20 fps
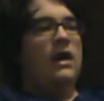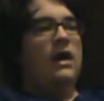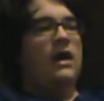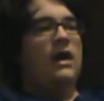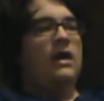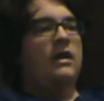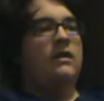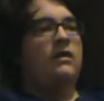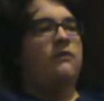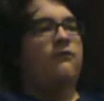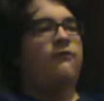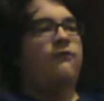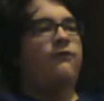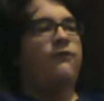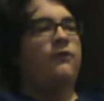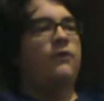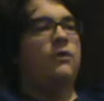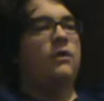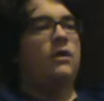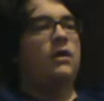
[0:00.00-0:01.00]
and
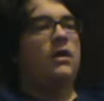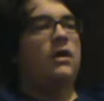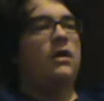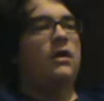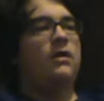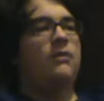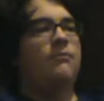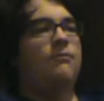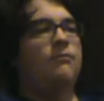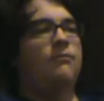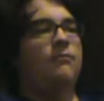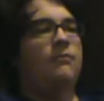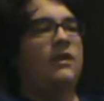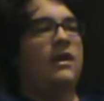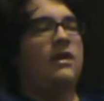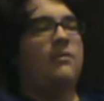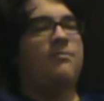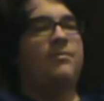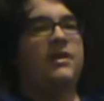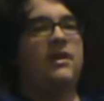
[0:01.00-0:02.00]
for
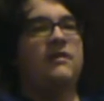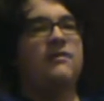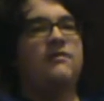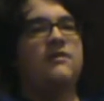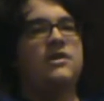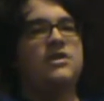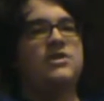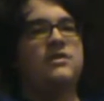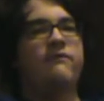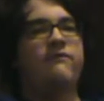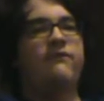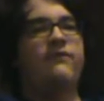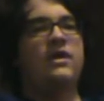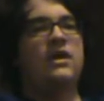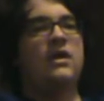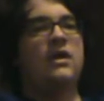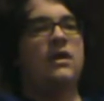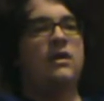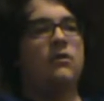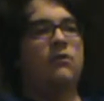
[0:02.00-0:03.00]
like a PlayStation
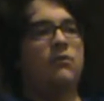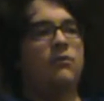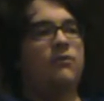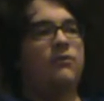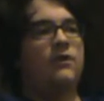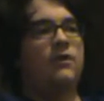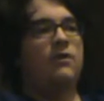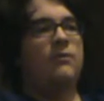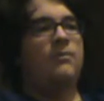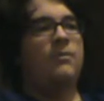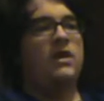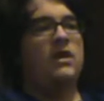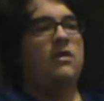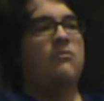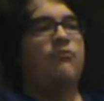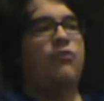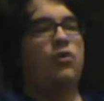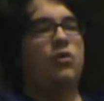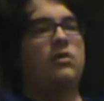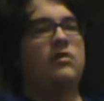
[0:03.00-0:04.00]
Vita, there'd
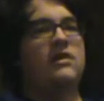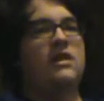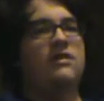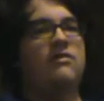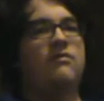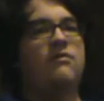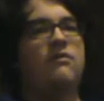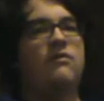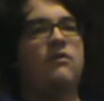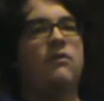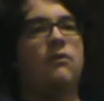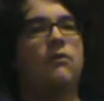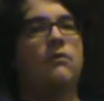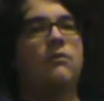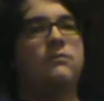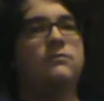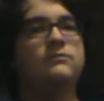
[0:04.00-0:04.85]
be Borderlands 2.